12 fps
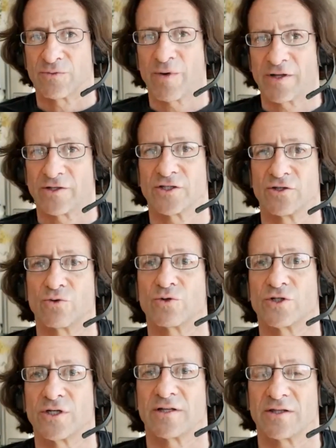months in order
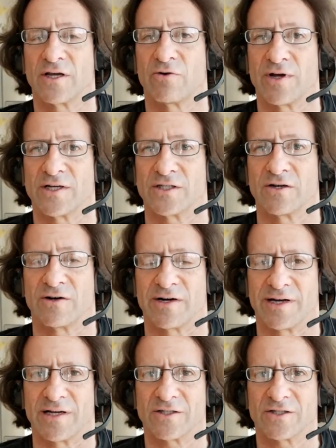to get their
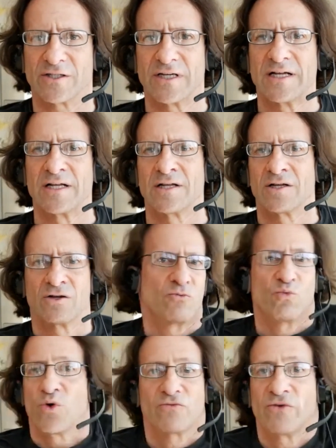SEIS,
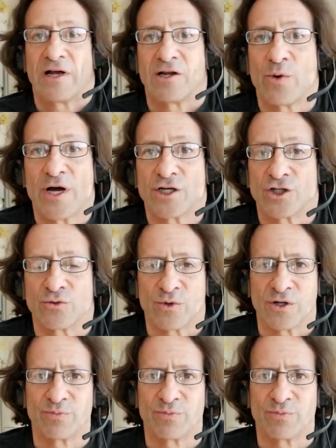what valuation will it